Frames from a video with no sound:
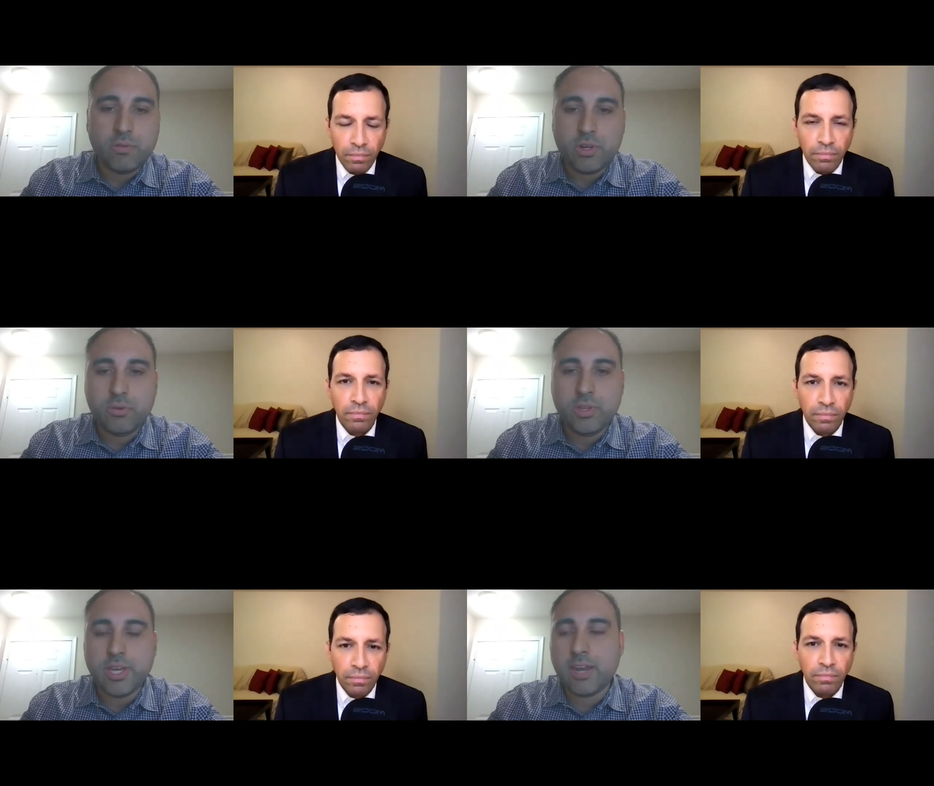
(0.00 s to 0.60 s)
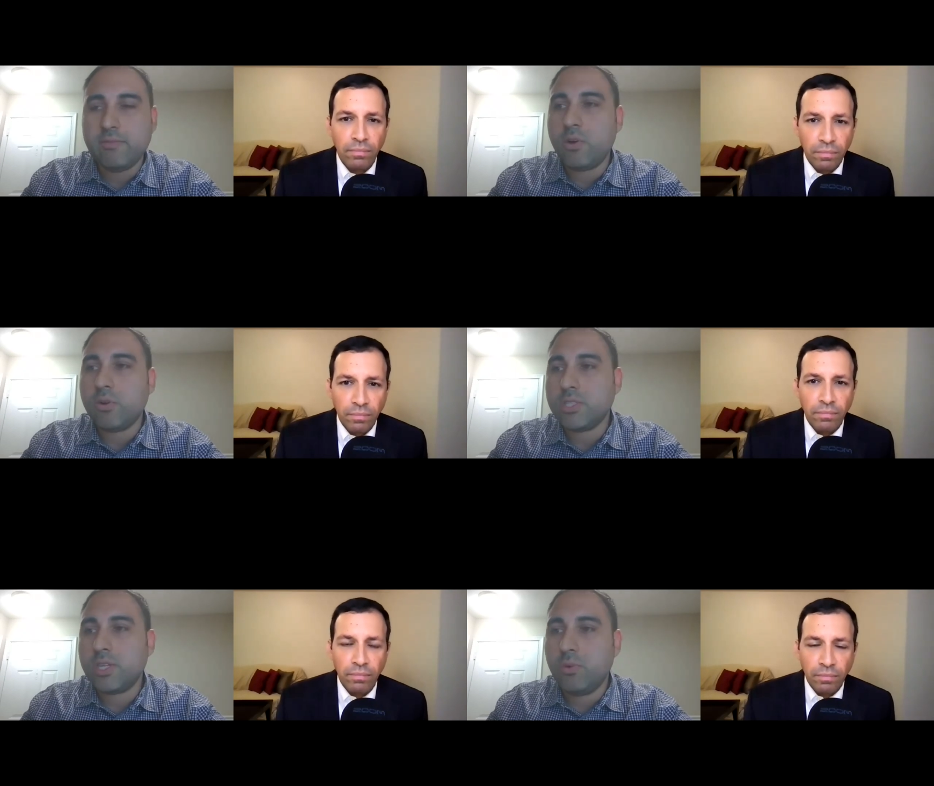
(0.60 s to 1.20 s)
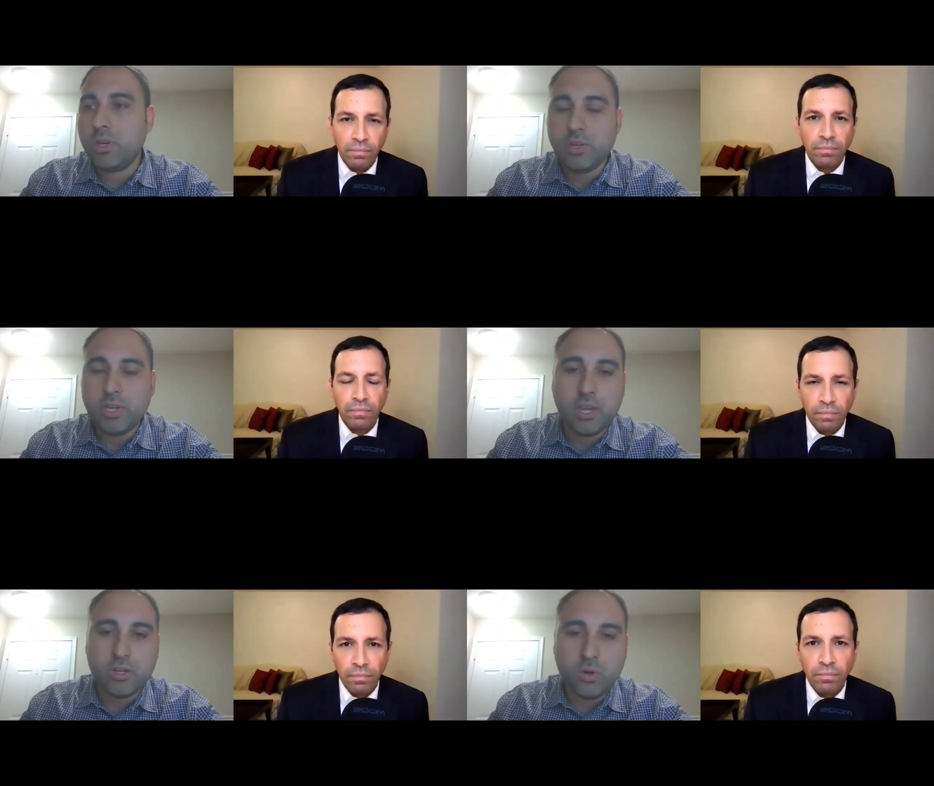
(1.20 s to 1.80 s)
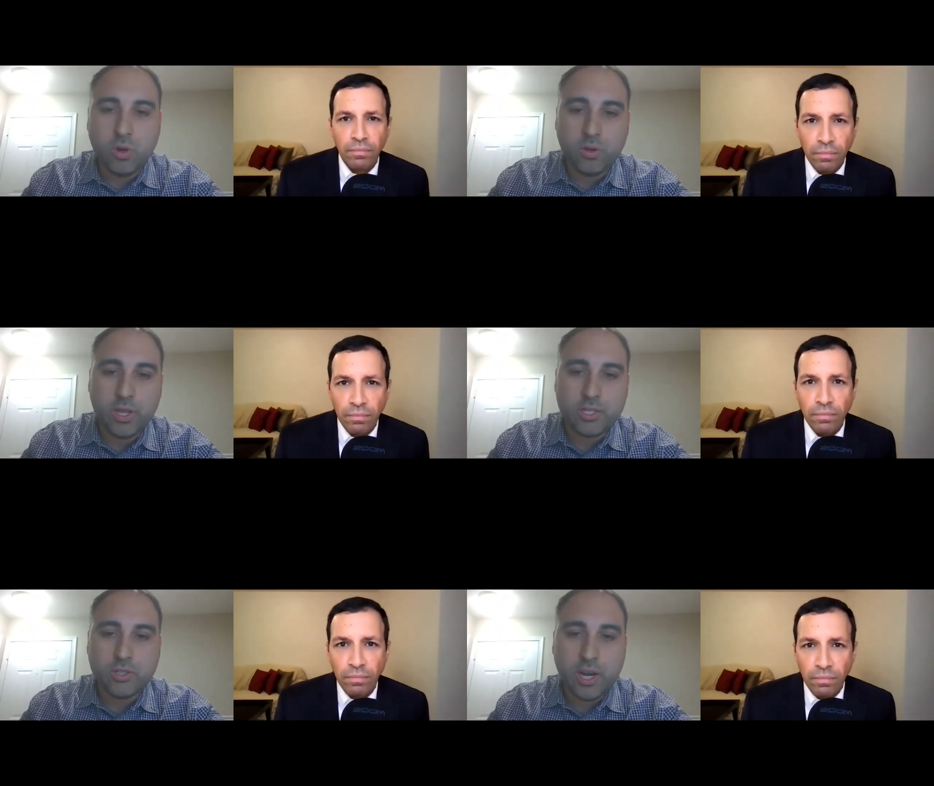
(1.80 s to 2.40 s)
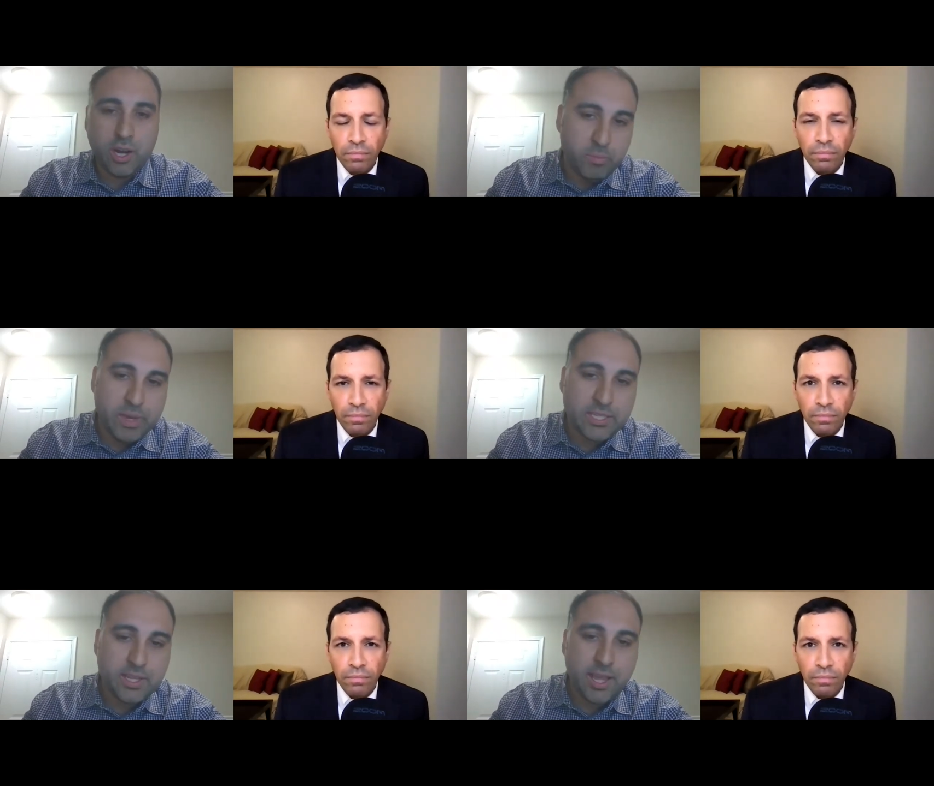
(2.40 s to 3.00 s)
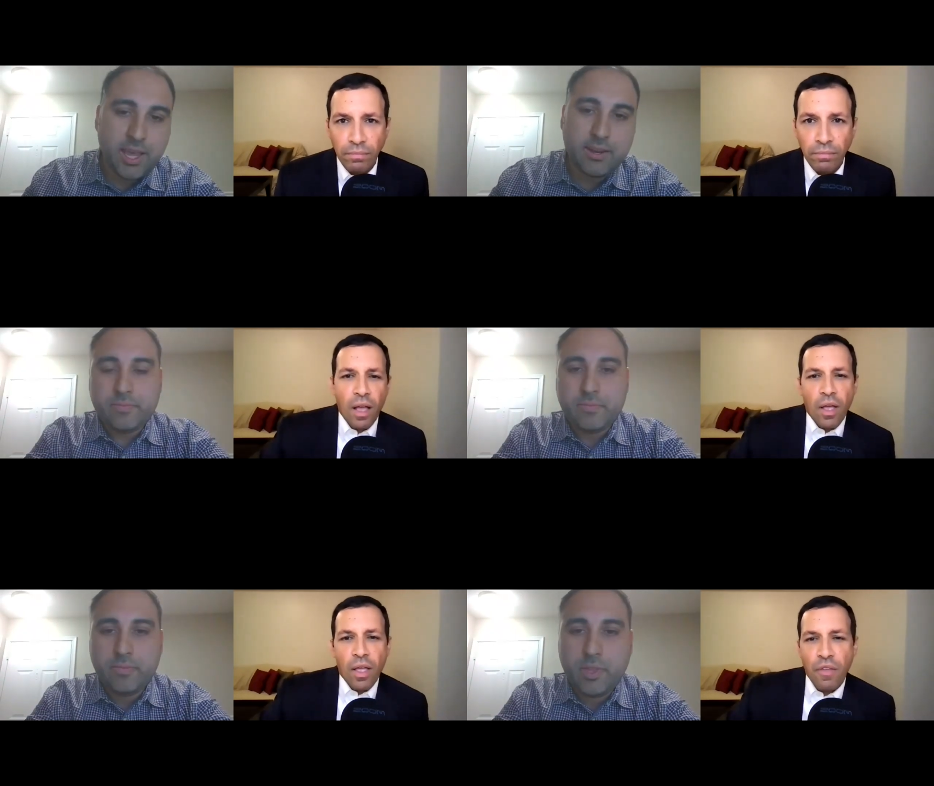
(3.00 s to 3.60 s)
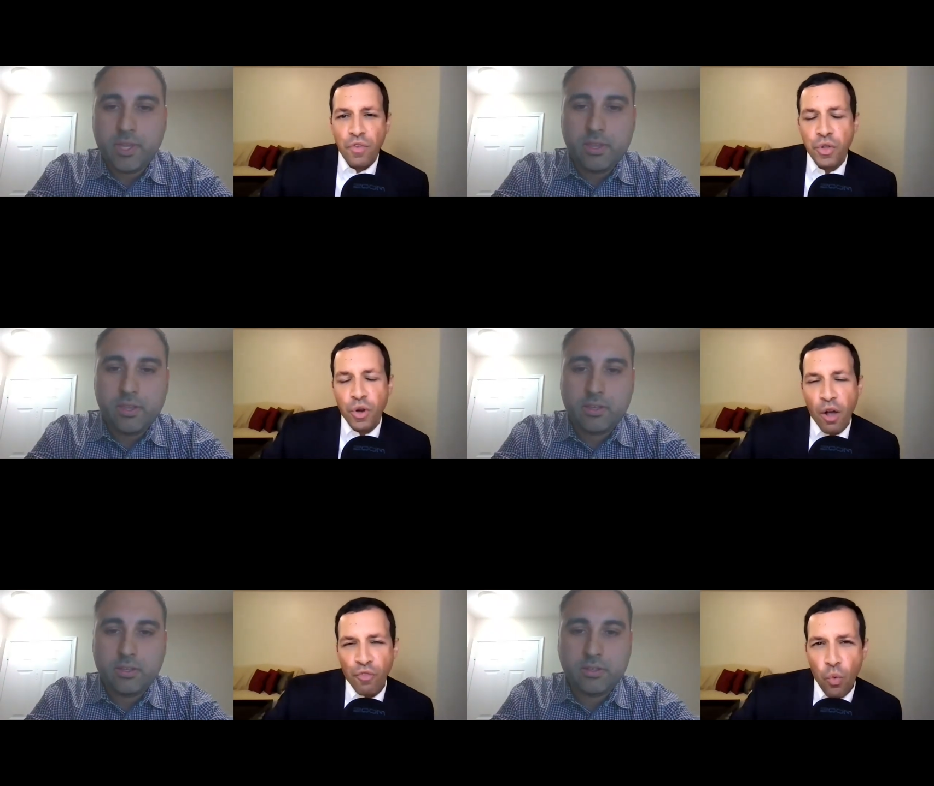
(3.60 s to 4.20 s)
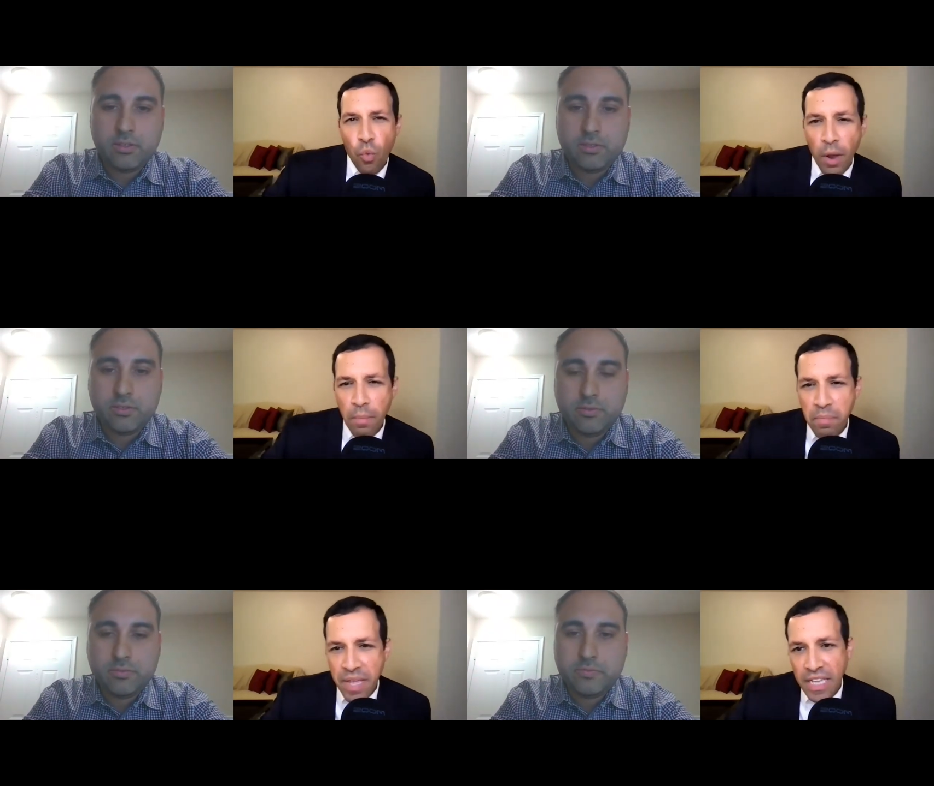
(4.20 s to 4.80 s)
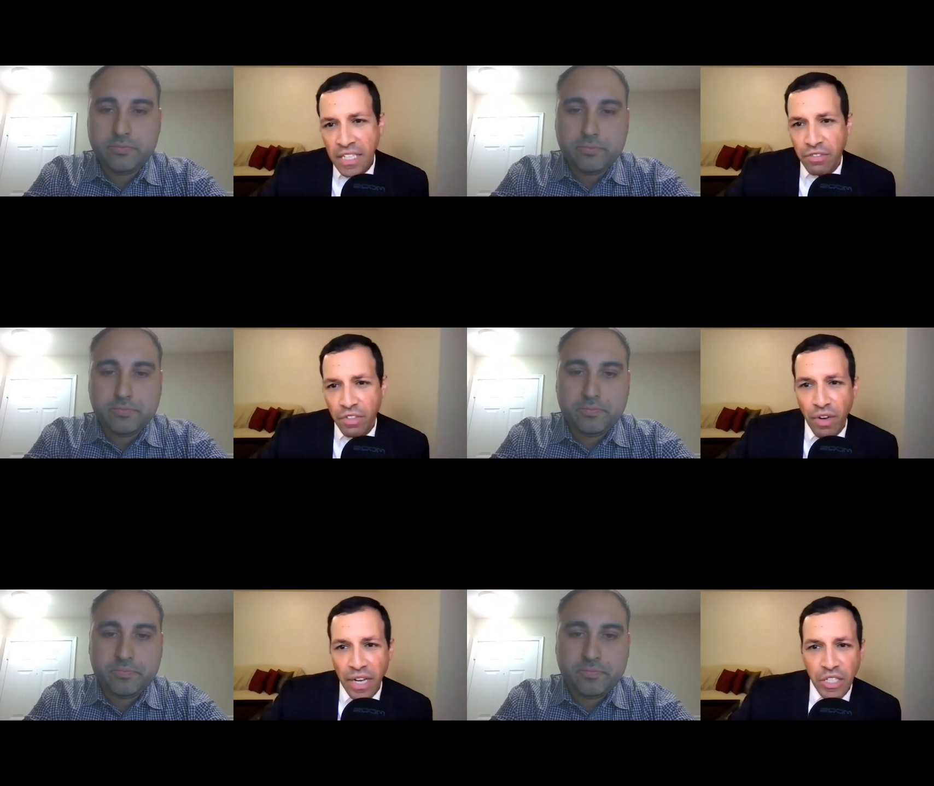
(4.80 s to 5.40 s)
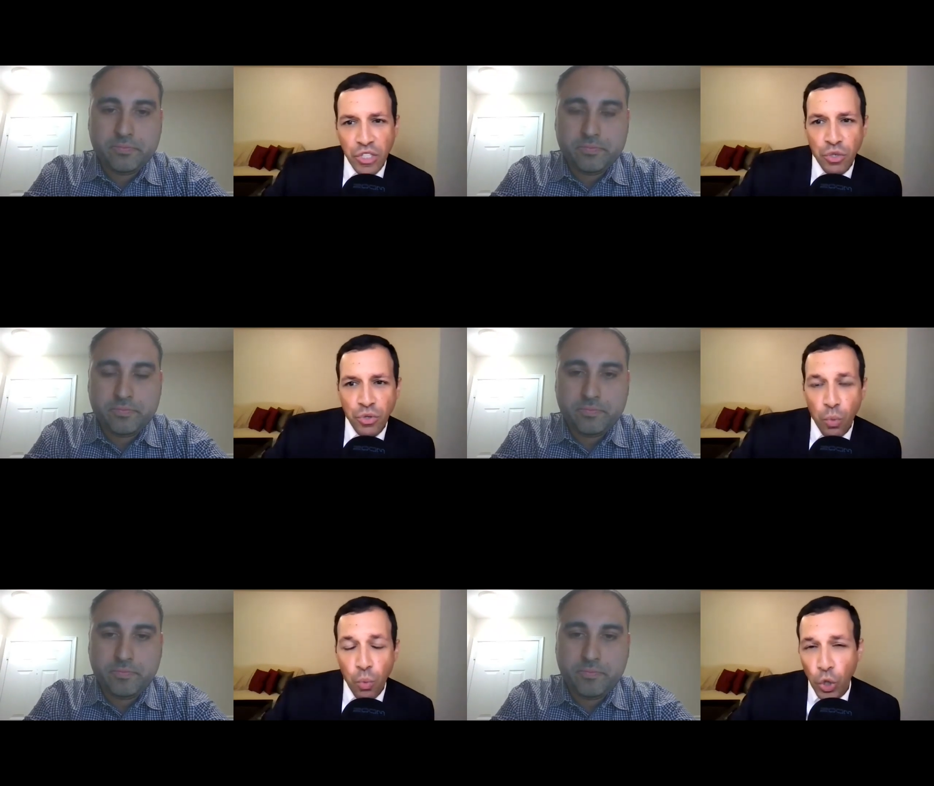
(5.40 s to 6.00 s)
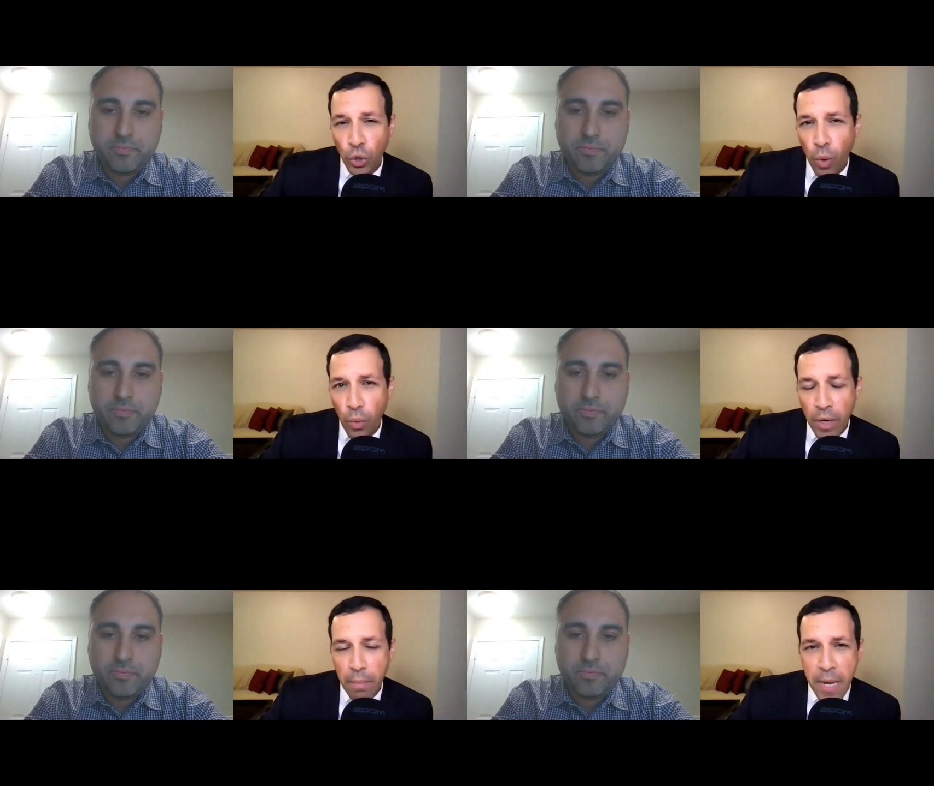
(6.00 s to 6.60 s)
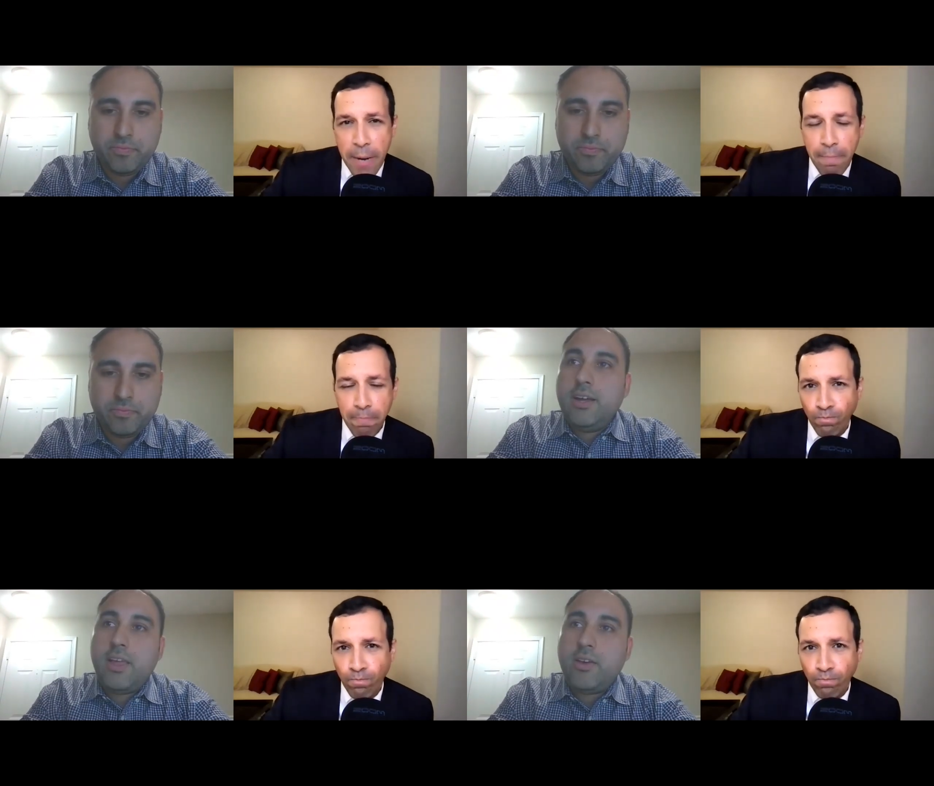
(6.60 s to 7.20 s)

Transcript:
Speaker 1: over. You really got to focus on what you can control and try to do the best at that.
Speaker 2: If you could offer one piece of advice to the world, what would it be?
Speaker 1: Well,